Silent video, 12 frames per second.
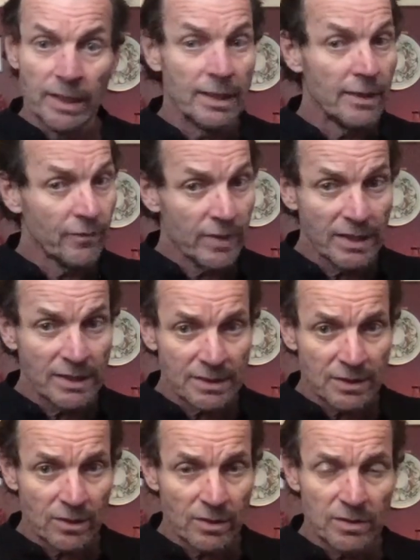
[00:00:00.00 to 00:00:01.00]
if
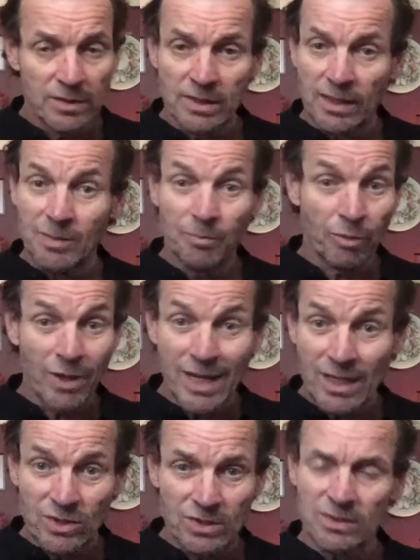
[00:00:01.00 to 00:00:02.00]
necessary, to take a
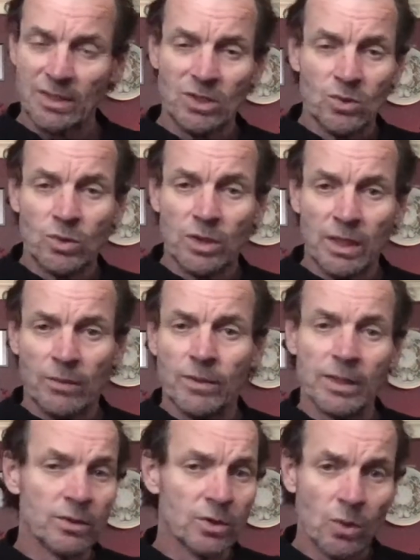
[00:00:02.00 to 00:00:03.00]
break just like you would in
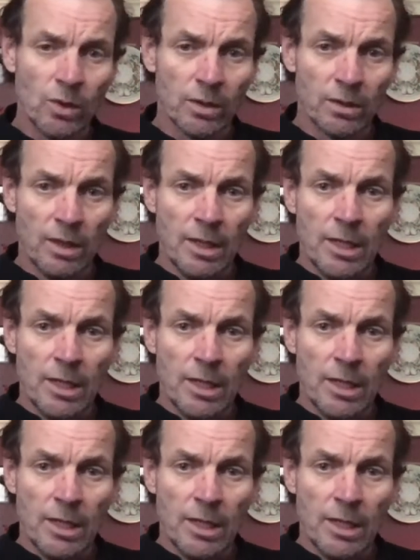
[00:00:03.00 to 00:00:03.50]
regular court.